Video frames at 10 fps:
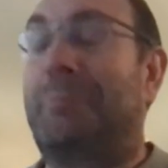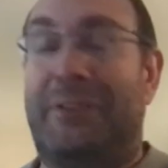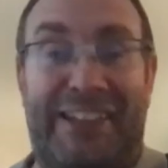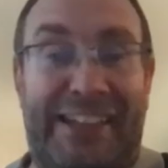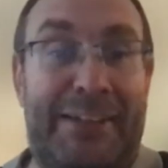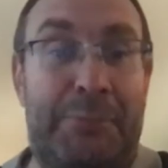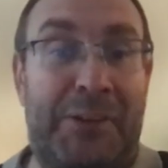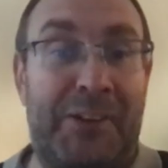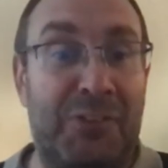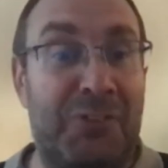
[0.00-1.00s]
Particularly
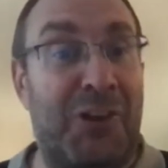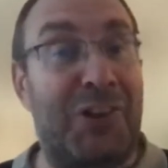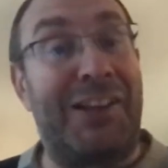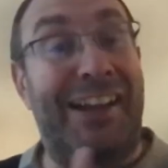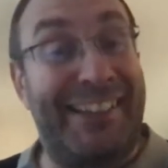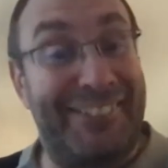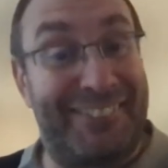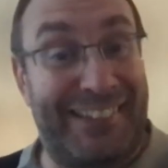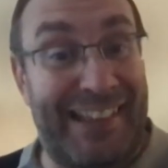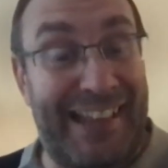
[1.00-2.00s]
because we've got clients
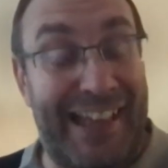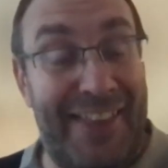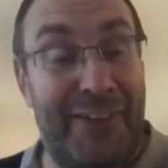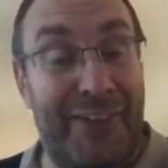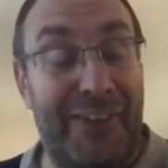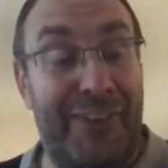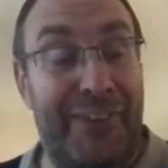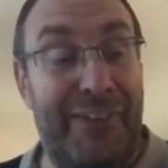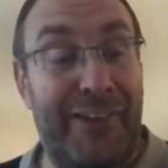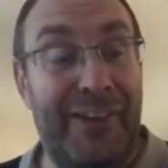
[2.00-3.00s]
in there
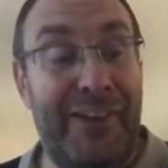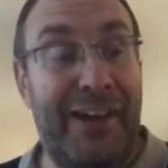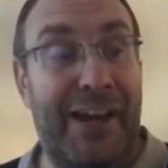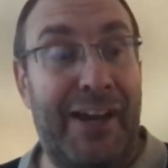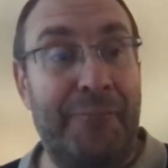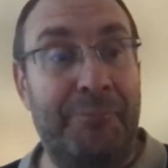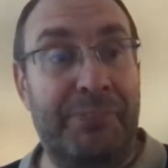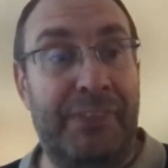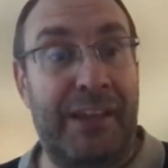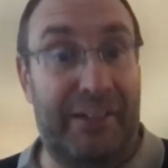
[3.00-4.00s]
that
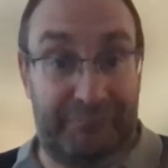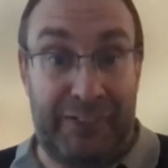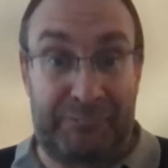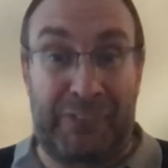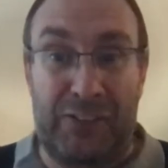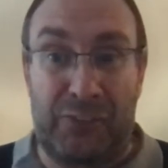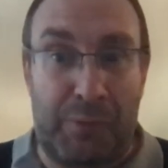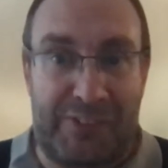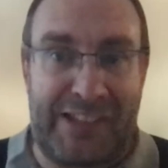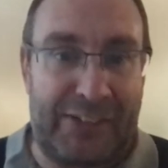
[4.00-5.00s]
are kind of
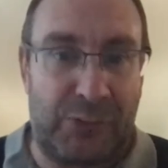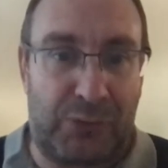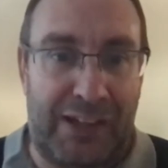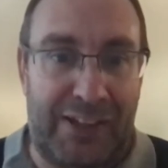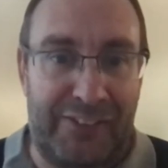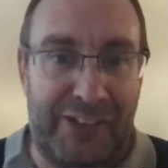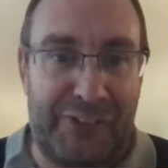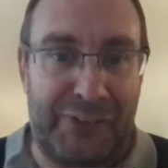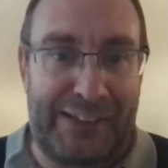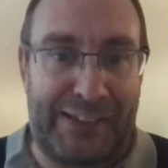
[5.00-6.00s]
almost annual clients that are
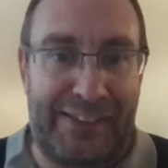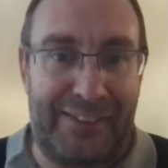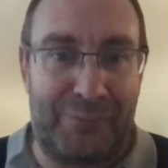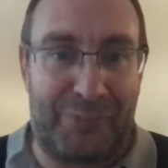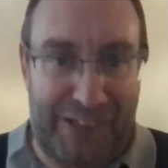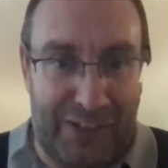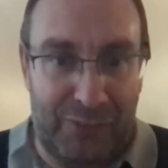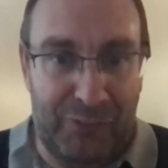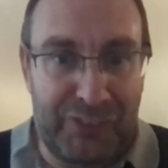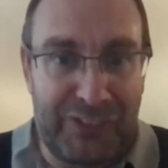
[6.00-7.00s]
doing it
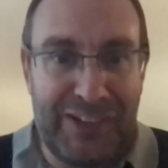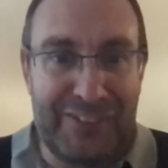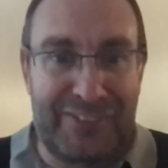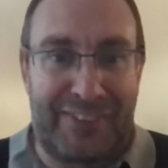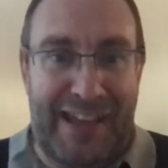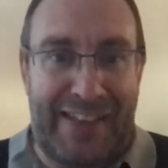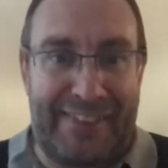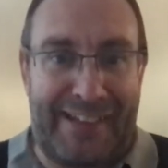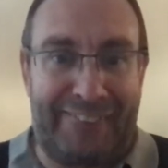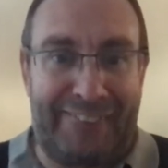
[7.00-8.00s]
themselves. So
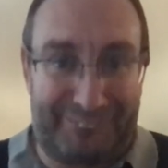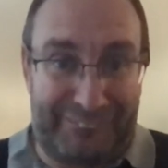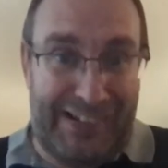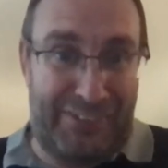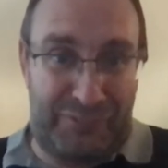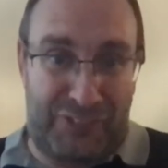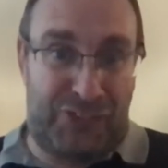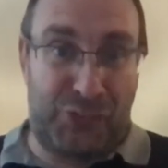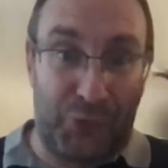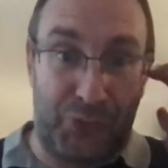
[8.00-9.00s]
that kind of
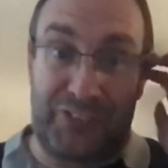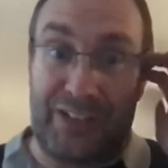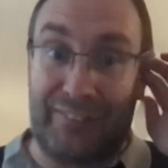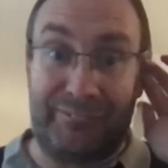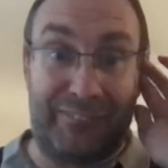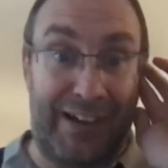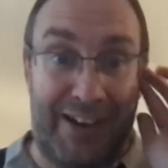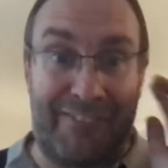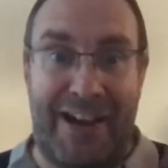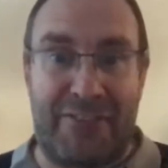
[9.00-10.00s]
distorts our
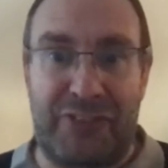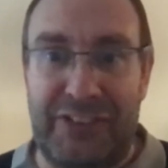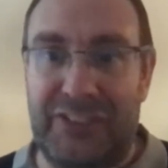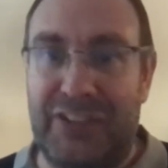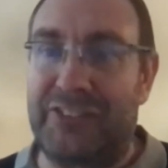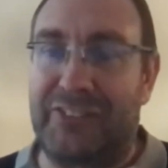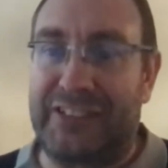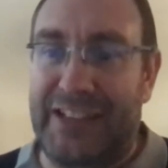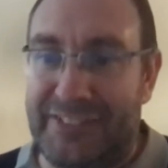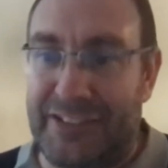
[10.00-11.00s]
average. And just
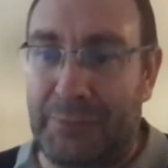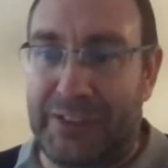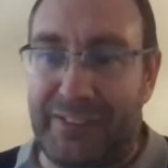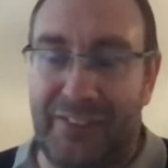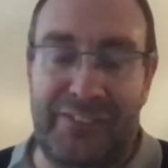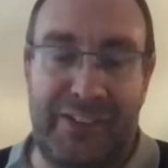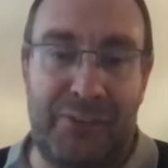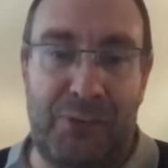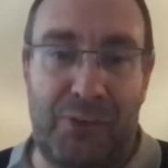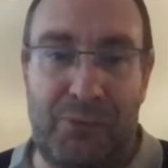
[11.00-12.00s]
in case anybody doesn't know
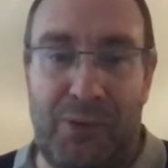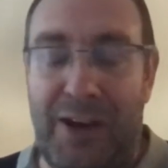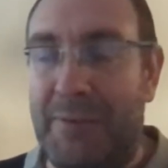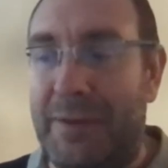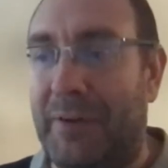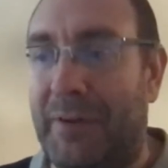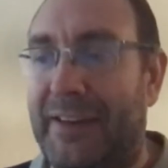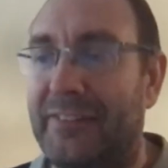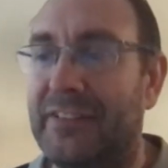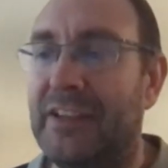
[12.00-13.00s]
what I mean by
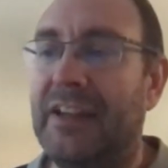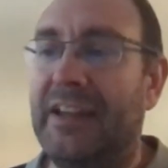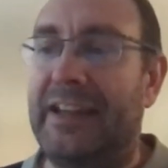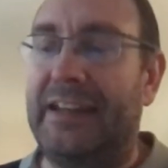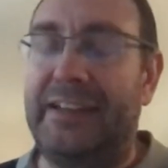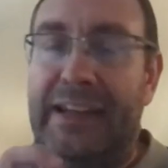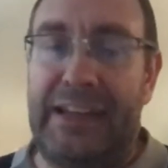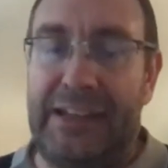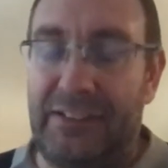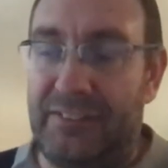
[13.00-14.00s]
this, in
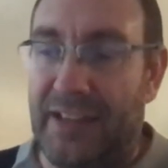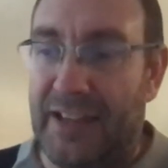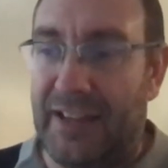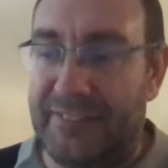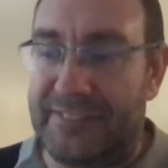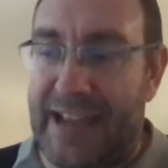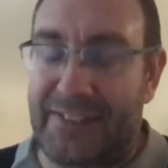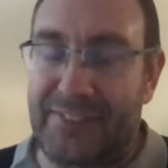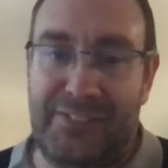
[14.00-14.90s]
DEXT